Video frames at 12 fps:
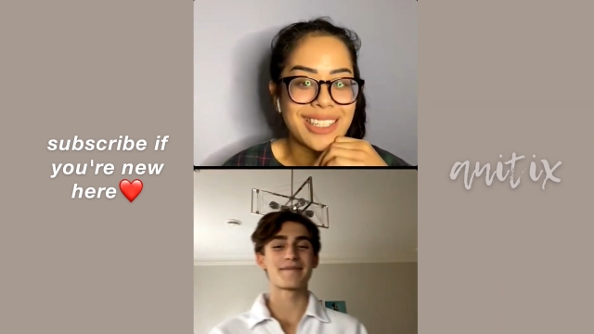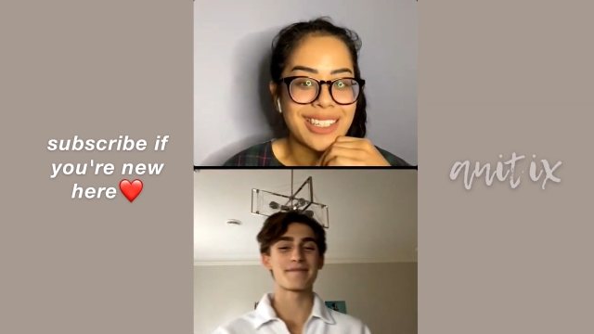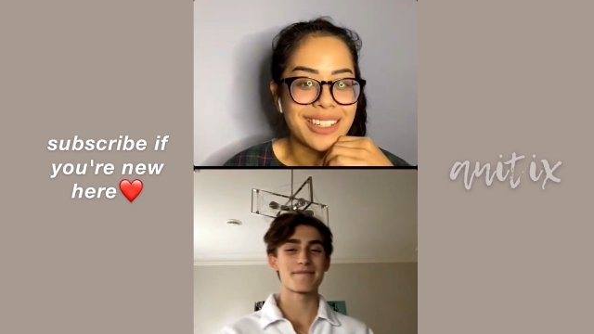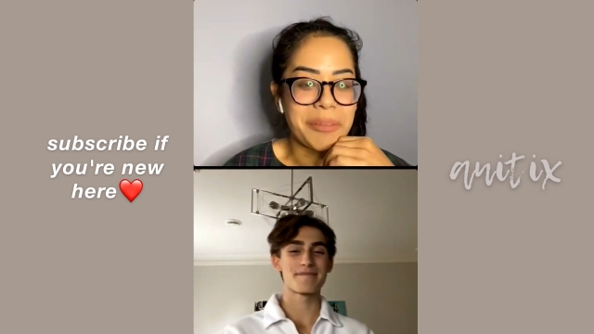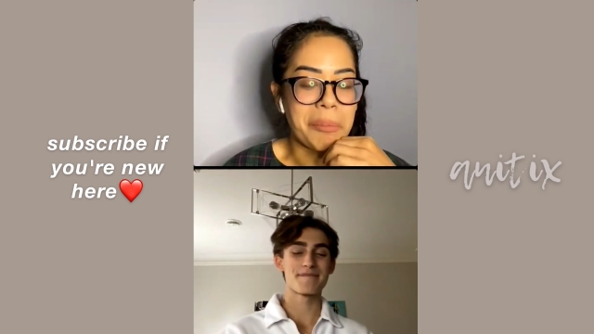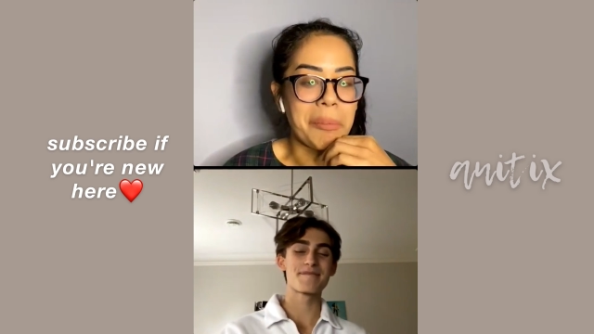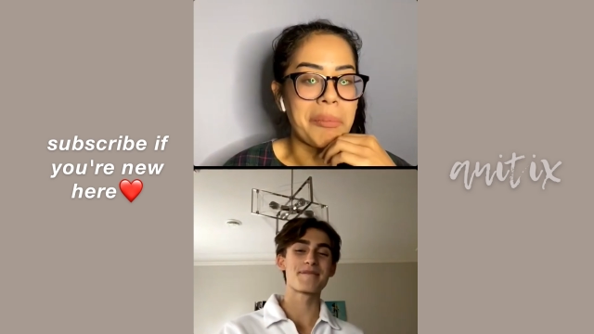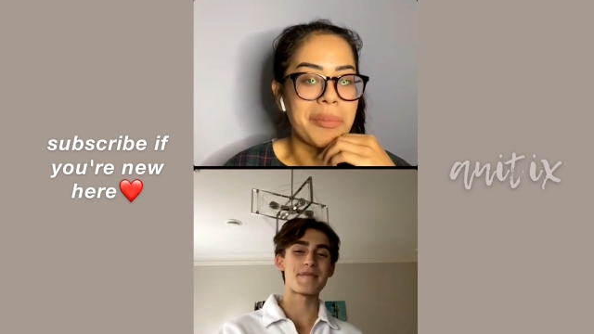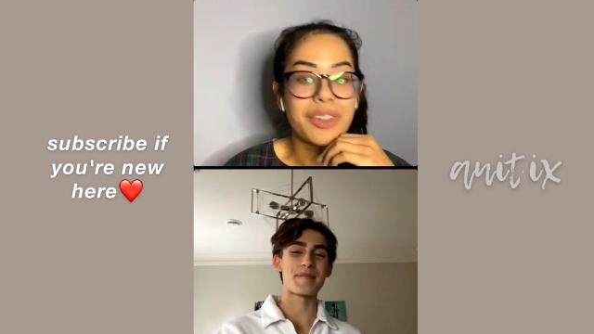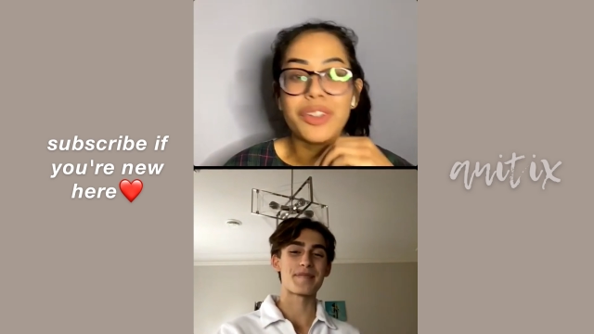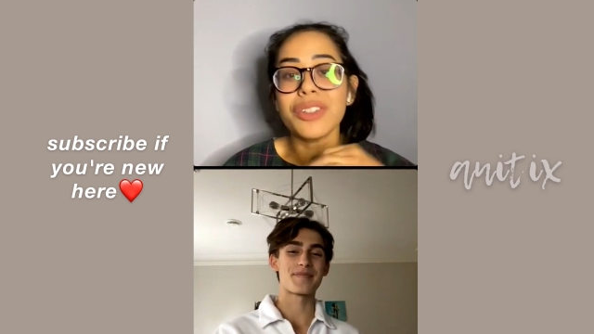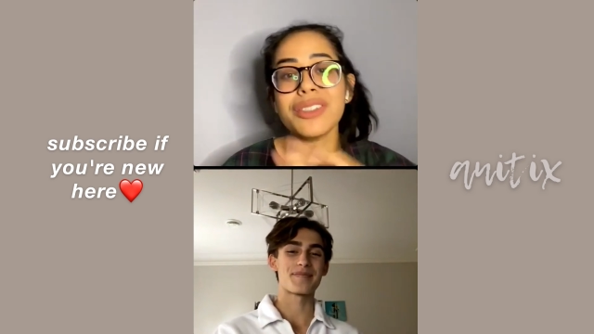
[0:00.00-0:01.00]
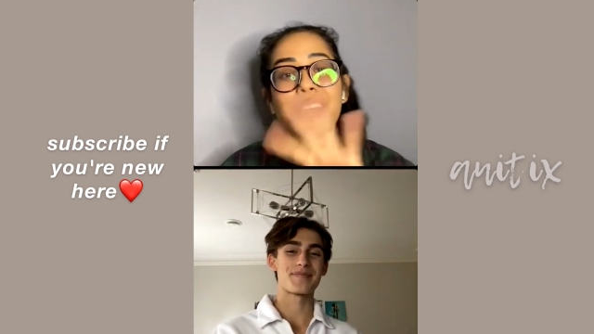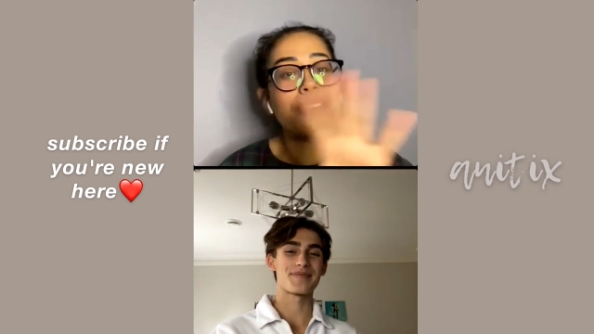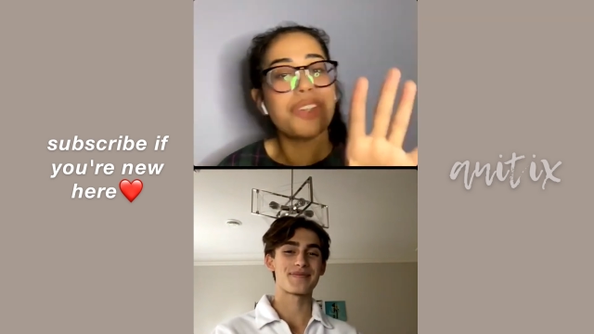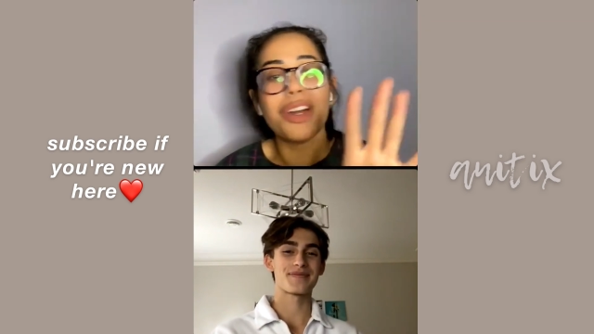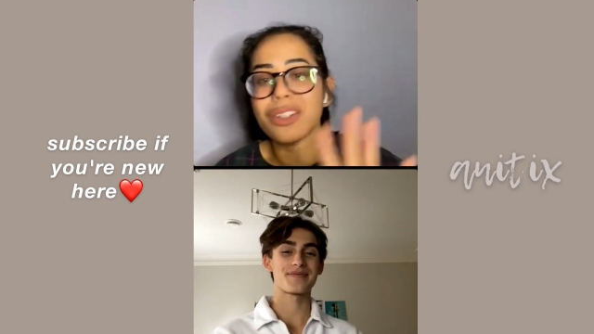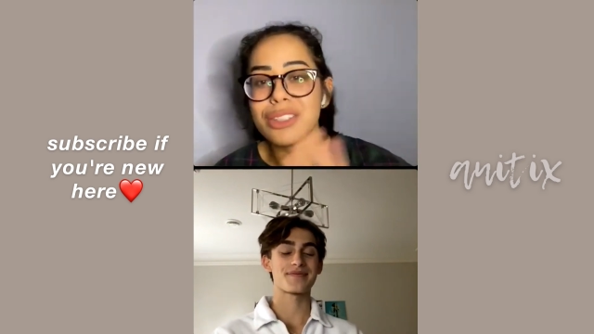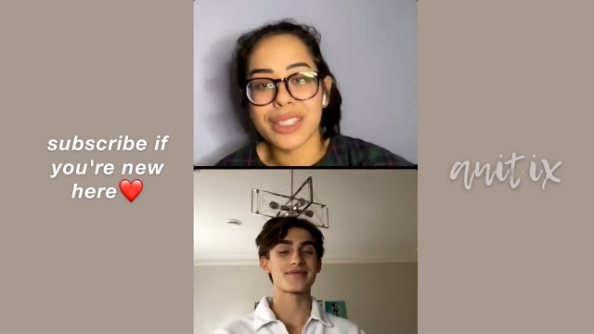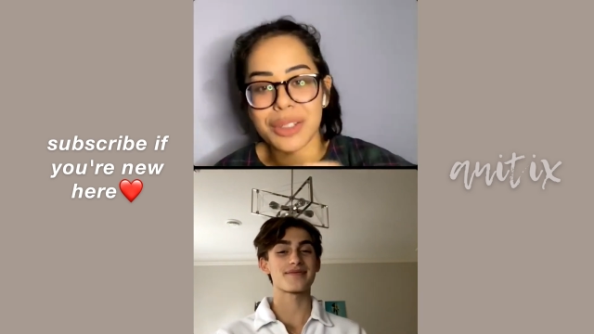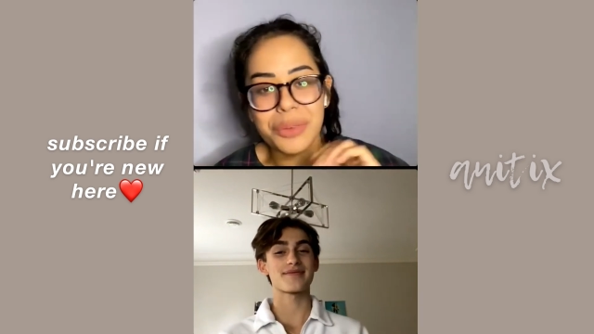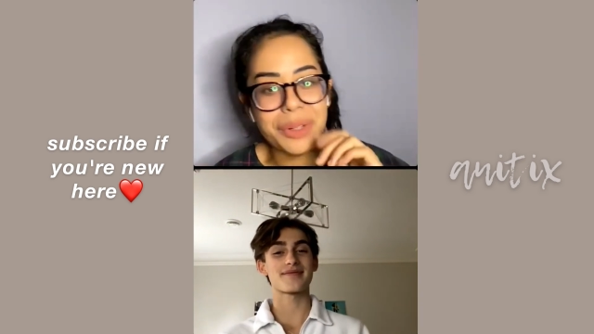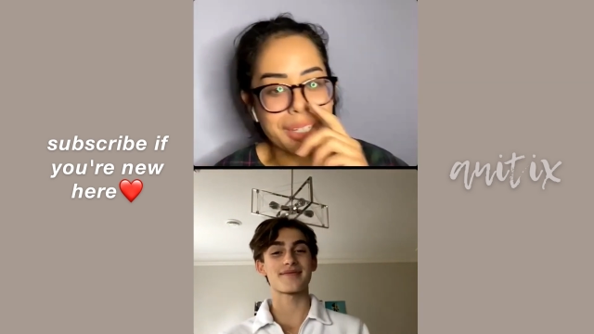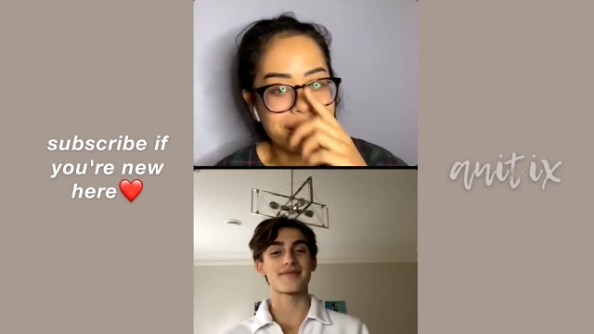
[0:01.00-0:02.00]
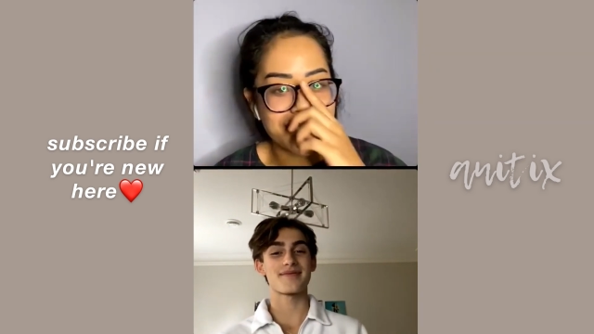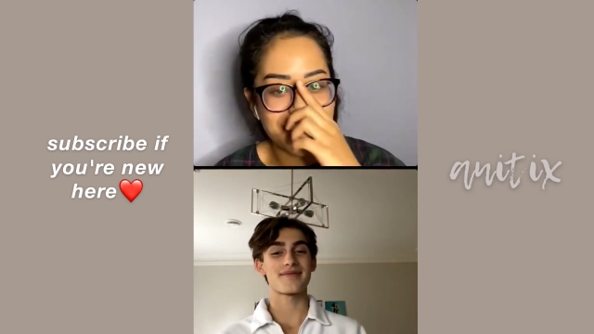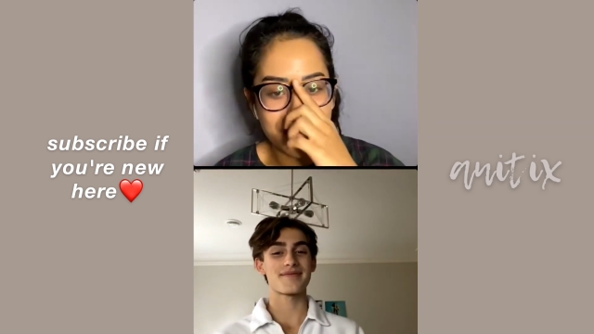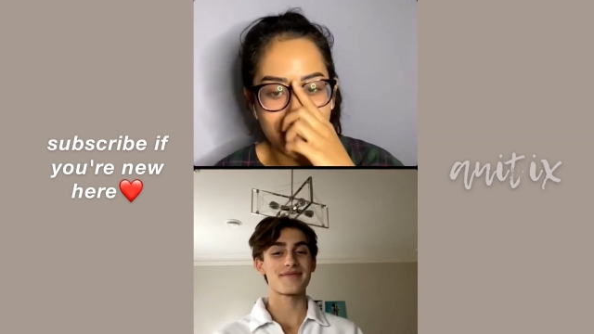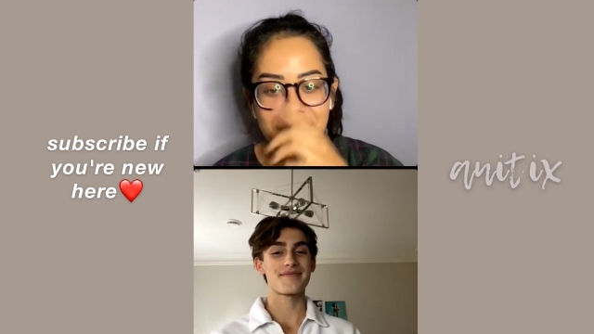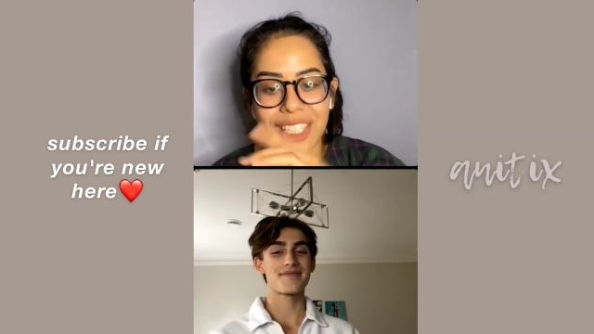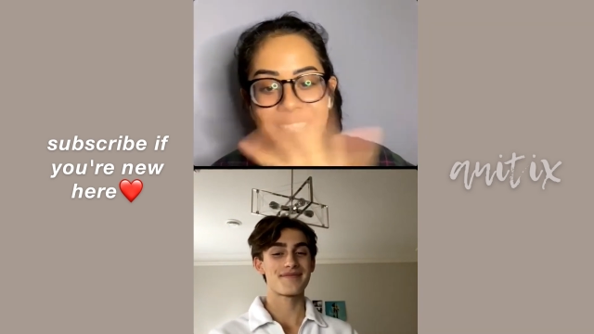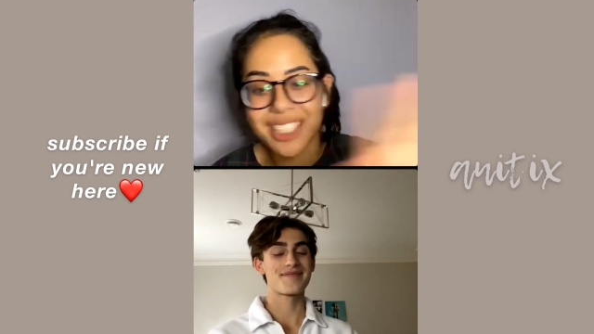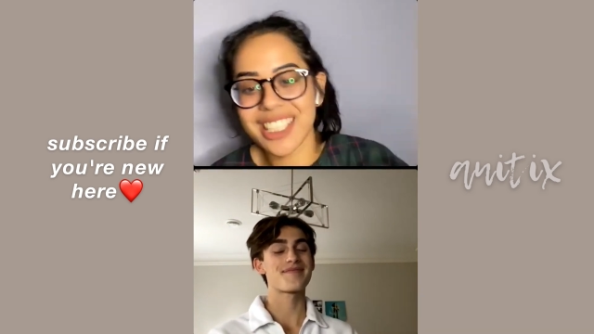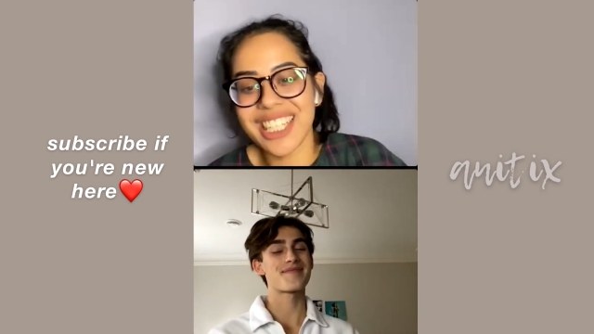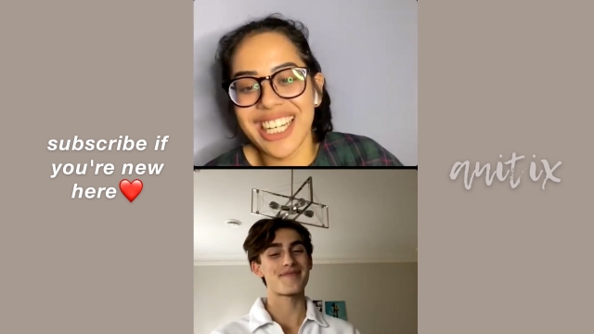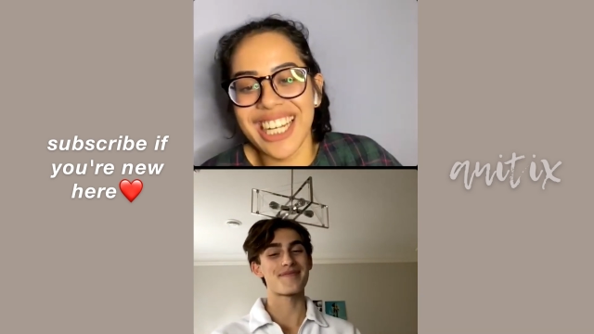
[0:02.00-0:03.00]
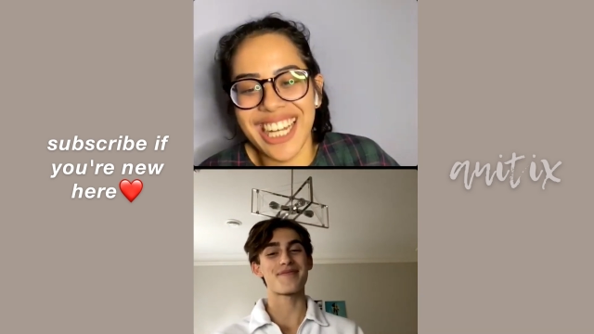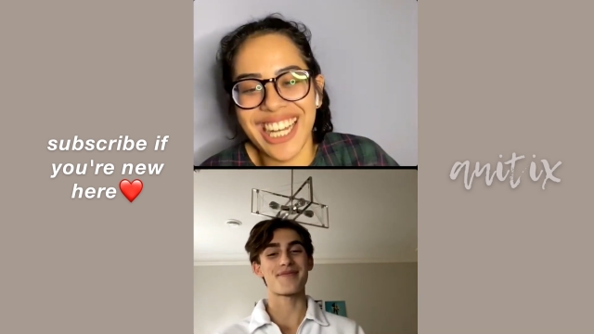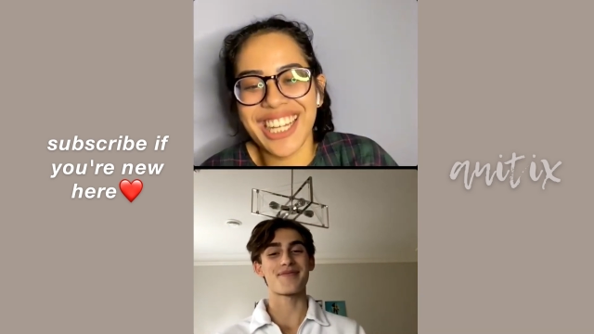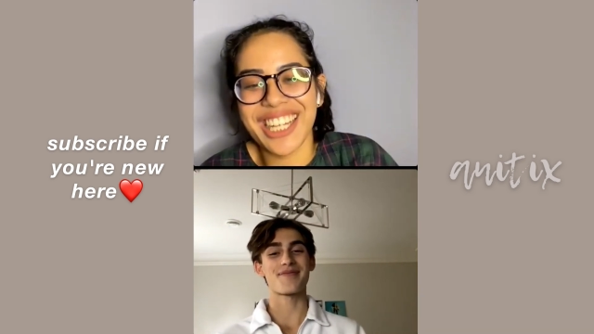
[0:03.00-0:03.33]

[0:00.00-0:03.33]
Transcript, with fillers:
Speaker 1: Mm. mm. Girls love chocolates anyway, Johnny. Mm-hmm.